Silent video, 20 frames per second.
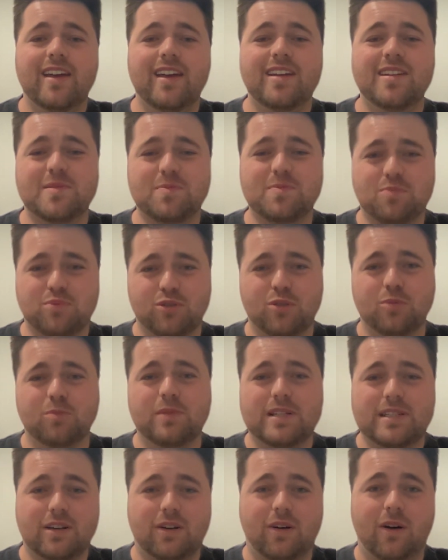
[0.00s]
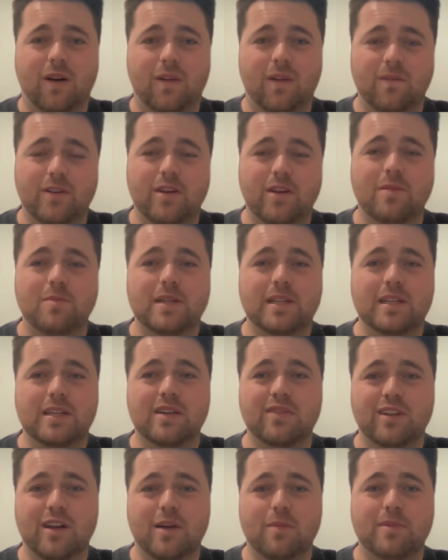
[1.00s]
it's probably time for him to
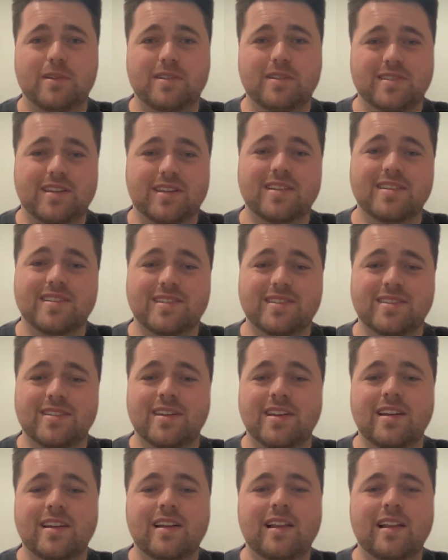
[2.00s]
give it up, as he is